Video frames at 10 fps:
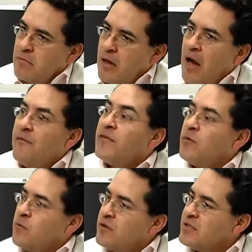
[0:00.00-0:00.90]

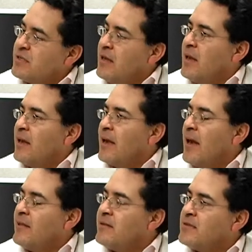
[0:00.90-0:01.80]
afterwards uh,
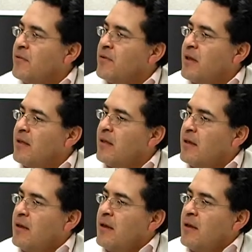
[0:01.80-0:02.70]
can suffer
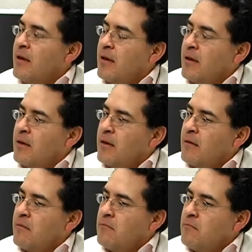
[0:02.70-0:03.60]
a,
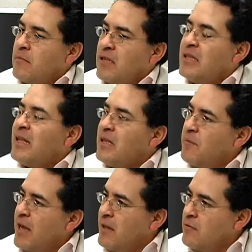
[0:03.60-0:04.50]
a lethal
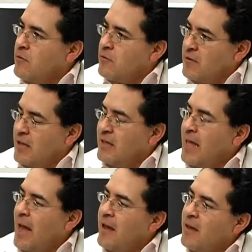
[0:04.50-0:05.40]
event or they
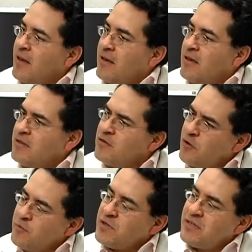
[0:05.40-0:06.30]
die is
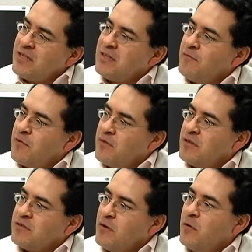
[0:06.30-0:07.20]
not precisely from
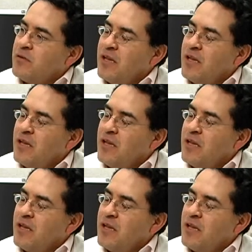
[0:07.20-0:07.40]
the stroke.